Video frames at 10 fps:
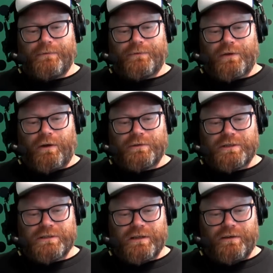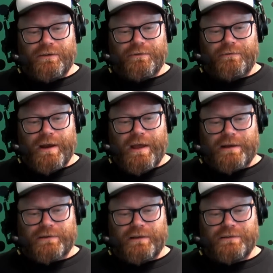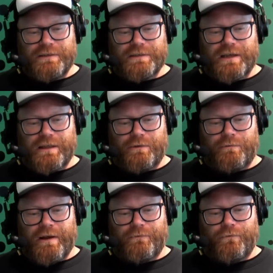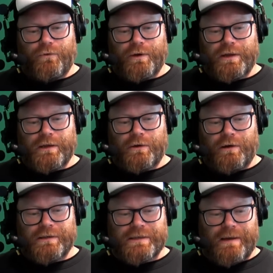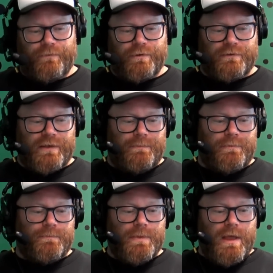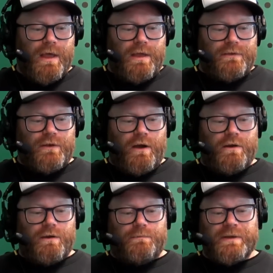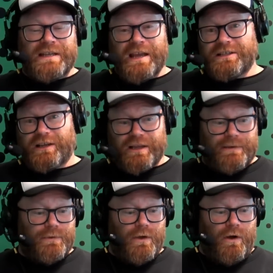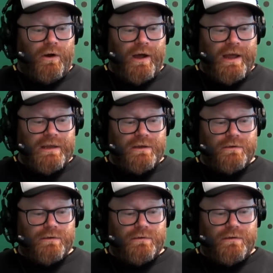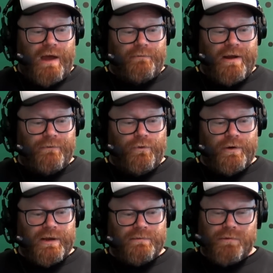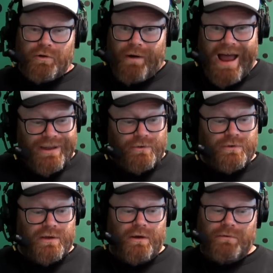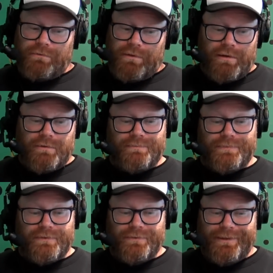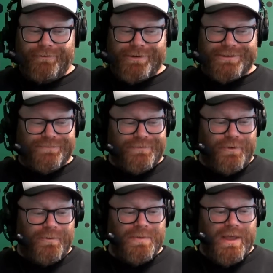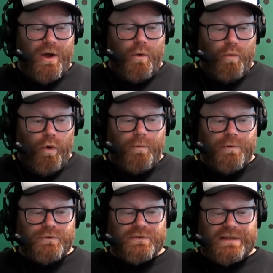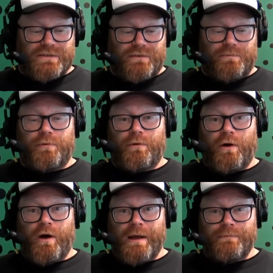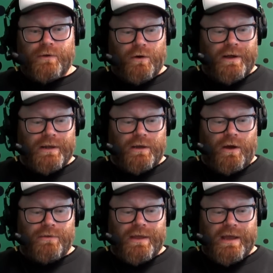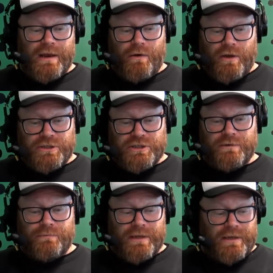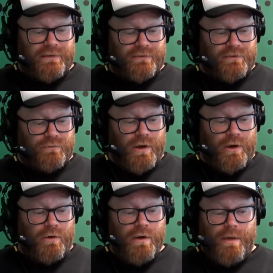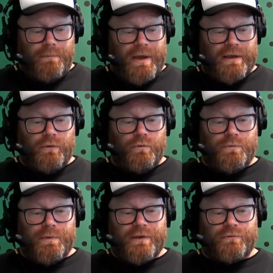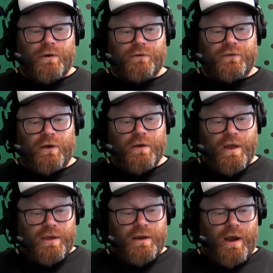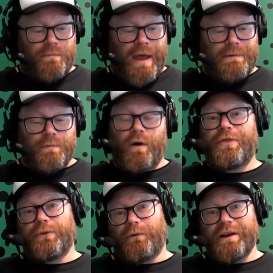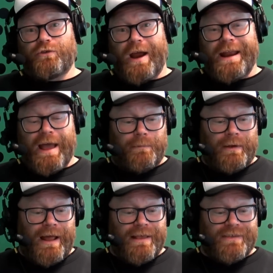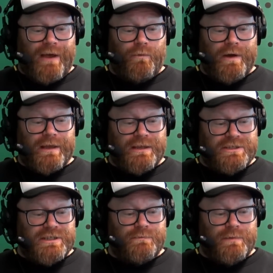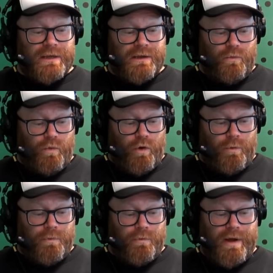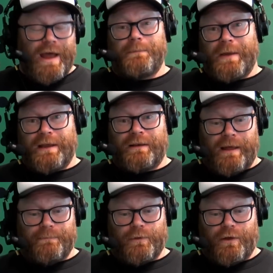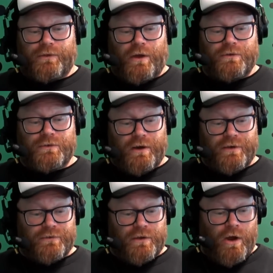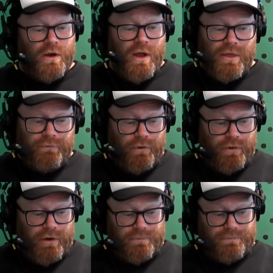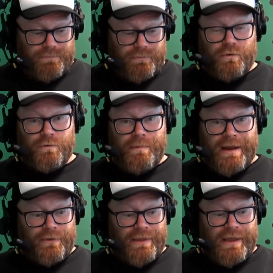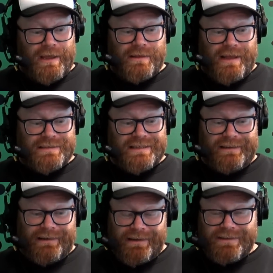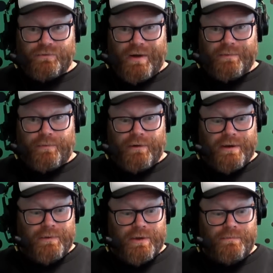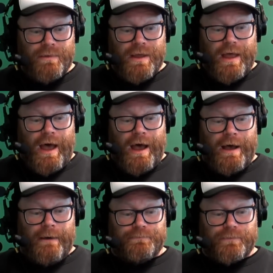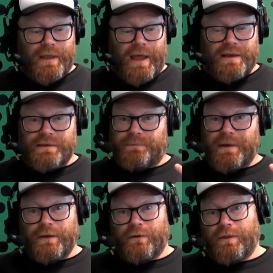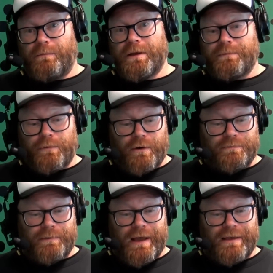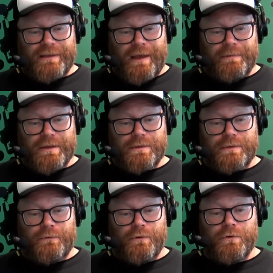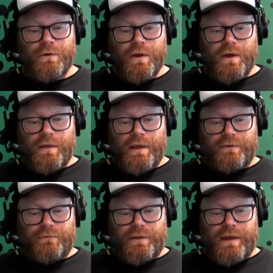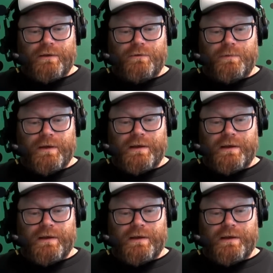So I'll just click on the round. Actually, let's just get the round 14 guys up, for example. So potentially, at round 14, McGrath could go, although it's recent form. Warple's that sort of prime guy to go then. A Jinby is as well. Pedler would be as well. So, maybe my 3 trade out players that week are Jinby, Warple, and Pedler. Like those guys go. They've all got good money on the head. That's at least 1 premium. And depending on the mid-price players coming through, that's what they could be.